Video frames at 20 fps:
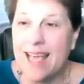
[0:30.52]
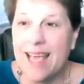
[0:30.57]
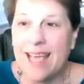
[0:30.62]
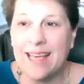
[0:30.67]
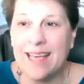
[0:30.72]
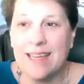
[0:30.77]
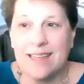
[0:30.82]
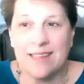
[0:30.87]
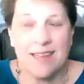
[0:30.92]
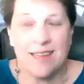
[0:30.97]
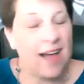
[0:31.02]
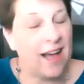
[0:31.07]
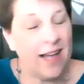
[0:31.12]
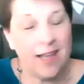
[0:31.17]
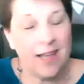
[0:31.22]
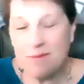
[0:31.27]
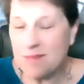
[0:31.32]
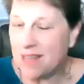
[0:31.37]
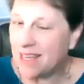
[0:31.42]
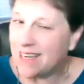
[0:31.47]
And I
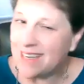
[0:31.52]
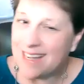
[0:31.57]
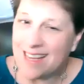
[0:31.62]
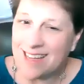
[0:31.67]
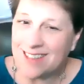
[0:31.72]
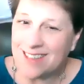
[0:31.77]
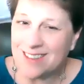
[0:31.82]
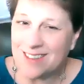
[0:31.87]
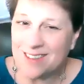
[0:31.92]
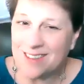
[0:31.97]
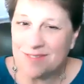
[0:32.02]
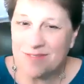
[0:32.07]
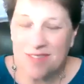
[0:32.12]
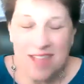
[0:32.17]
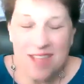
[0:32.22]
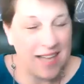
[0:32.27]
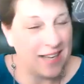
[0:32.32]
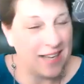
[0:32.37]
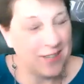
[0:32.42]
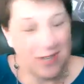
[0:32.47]
am not a doctor.
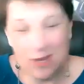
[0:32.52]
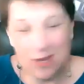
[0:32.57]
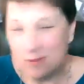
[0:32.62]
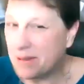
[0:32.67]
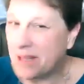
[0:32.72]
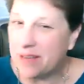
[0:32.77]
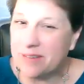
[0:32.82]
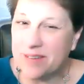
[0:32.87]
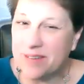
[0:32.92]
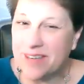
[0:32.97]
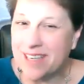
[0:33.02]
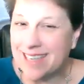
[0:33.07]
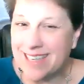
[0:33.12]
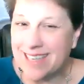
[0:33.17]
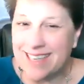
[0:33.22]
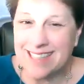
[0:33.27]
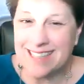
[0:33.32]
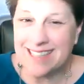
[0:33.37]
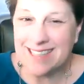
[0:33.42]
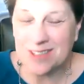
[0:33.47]
I do not play one on
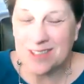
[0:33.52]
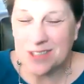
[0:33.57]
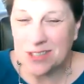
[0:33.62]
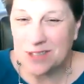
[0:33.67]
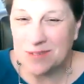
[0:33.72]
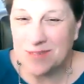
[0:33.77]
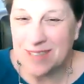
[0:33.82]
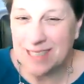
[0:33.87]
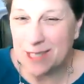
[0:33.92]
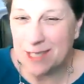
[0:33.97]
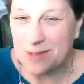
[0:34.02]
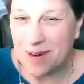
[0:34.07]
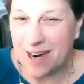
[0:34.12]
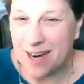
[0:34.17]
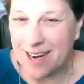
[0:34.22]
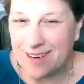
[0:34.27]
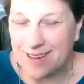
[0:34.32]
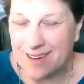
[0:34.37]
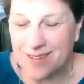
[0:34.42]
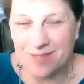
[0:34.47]
any social media
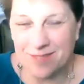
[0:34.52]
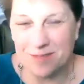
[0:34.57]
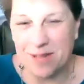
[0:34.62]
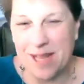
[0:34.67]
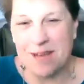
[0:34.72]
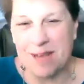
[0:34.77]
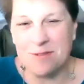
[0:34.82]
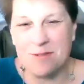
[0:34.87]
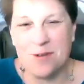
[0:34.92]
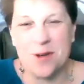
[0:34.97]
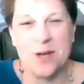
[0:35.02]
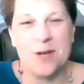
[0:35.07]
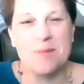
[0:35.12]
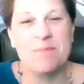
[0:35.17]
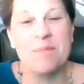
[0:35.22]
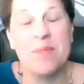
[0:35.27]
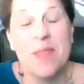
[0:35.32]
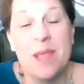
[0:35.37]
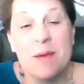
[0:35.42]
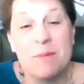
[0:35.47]

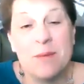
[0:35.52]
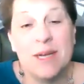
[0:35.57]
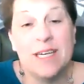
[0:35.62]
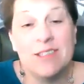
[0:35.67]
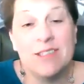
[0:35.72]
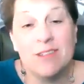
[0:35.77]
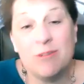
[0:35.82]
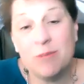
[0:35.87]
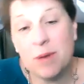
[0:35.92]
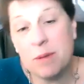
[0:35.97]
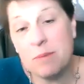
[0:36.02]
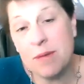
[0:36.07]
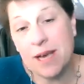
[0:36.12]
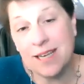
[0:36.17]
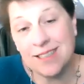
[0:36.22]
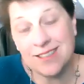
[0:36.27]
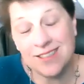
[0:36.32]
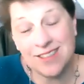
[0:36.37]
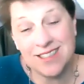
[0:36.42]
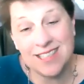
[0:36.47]
platform, but I do have my
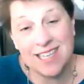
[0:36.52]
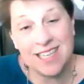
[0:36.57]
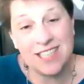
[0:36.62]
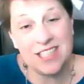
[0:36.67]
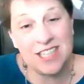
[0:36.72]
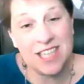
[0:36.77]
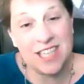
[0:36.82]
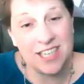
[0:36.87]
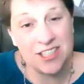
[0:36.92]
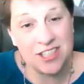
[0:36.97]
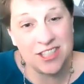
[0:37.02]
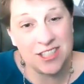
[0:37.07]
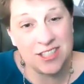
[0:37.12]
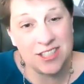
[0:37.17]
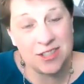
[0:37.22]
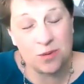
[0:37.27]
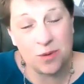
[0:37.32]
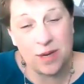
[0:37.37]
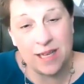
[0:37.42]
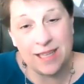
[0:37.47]
master's in education
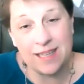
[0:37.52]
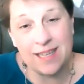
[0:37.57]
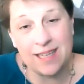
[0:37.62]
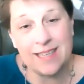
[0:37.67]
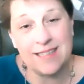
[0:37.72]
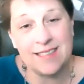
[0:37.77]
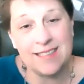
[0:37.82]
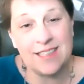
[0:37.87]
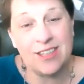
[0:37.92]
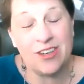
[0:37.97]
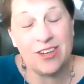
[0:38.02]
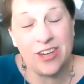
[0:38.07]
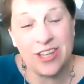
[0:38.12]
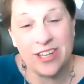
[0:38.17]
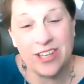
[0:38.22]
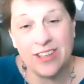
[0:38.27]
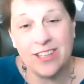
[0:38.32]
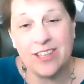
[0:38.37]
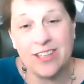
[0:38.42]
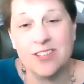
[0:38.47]
as well as inner
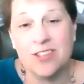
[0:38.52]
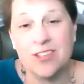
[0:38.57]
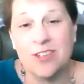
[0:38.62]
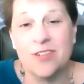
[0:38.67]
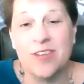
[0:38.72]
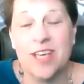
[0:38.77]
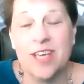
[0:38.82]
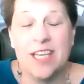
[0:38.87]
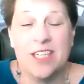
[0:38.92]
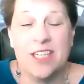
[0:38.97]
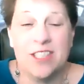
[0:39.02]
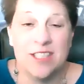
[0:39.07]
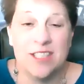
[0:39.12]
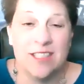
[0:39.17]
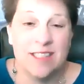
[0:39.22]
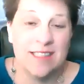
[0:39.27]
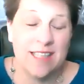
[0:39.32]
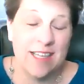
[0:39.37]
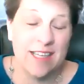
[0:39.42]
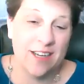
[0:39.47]
healing
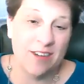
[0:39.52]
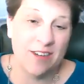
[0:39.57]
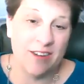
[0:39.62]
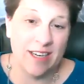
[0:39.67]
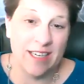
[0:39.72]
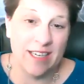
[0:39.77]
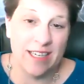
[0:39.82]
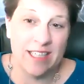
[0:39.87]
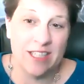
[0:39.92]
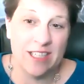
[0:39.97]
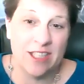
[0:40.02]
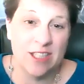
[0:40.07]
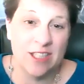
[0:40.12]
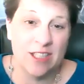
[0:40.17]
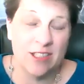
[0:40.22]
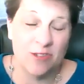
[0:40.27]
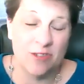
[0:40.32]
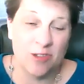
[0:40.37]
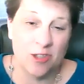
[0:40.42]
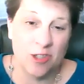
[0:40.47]
certifications and
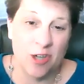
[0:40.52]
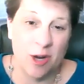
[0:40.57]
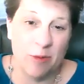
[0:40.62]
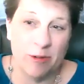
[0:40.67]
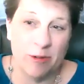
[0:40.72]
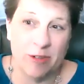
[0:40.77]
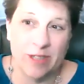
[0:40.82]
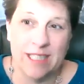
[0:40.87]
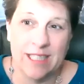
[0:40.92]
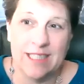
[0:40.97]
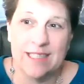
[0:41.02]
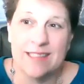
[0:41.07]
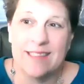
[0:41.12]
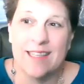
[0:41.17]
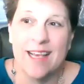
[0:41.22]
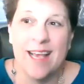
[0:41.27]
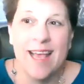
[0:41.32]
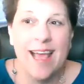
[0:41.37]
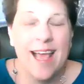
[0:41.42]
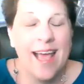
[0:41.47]
accreditations for trauma release.
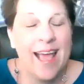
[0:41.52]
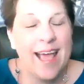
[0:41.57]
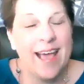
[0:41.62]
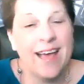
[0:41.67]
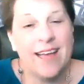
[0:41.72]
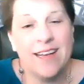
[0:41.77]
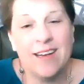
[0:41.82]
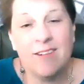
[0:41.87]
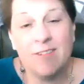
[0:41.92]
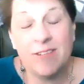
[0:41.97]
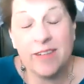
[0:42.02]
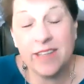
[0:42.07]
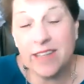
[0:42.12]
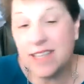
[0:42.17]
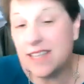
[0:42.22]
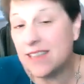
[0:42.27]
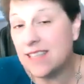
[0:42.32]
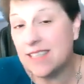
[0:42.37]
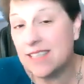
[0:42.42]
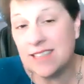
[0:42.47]
And
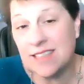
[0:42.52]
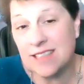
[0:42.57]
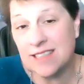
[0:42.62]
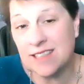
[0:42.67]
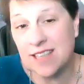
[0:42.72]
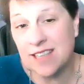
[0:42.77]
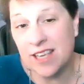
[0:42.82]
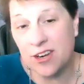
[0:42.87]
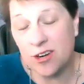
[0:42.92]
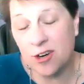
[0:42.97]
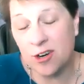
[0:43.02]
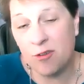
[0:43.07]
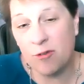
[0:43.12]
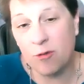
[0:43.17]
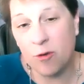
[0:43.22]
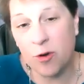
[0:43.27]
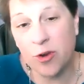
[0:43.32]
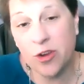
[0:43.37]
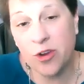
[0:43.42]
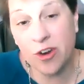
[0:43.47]
really, this is geared
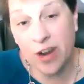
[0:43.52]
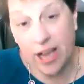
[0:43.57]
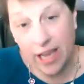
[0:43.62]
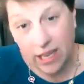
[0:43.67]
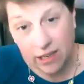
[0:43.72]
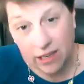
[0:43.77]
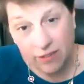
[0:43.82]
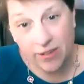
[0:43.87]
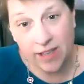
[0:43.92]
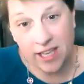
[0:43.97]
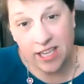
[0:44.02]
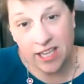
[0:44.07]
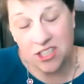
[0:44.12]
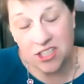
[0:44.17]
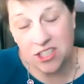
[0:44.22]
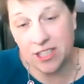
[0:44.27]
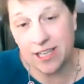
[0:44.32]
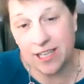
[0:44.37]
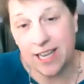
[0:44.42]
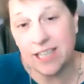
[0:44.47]
for your
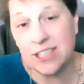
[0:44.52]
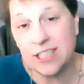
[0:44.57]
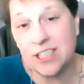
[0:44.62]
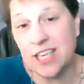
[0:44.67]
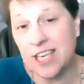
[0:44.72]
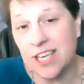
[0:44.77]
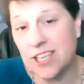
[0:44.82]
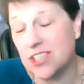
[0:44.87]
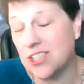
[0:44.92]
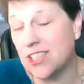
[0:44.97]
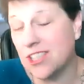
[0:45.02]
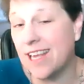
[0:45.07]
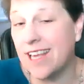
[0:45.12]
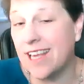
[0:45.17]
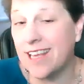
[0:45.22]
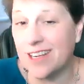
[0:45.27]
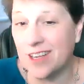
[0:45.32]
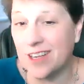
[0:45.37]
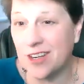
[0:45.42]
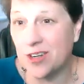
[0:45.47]
edification, education,
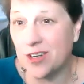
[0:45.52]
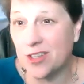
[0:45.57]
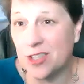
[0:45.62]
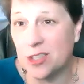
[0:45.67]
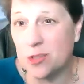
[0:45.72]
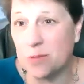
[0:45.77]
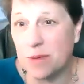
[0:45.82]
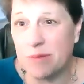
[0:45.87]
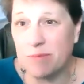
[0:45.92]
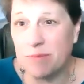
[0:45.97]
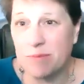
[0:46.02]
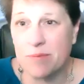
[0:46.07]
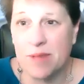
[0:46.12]
and encouragement.